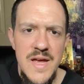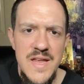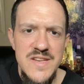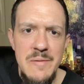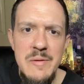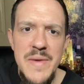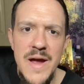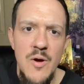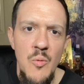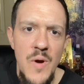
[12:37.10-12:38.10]
stepping
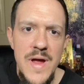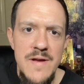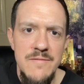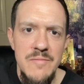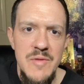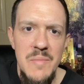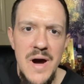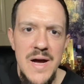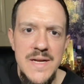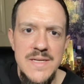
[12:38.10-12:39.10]
back away from the
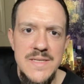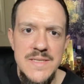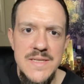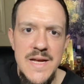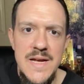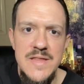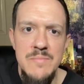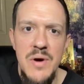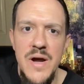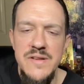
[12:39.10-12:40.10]
mind and the
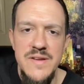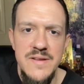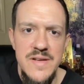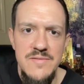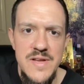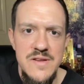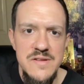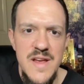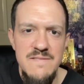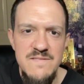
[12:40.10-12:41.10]
body's activities,
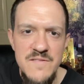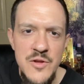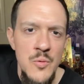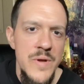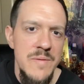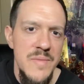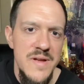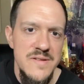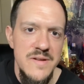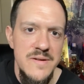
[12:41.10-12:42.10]
and viewing
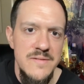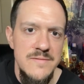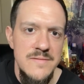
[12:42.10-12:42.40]
myself.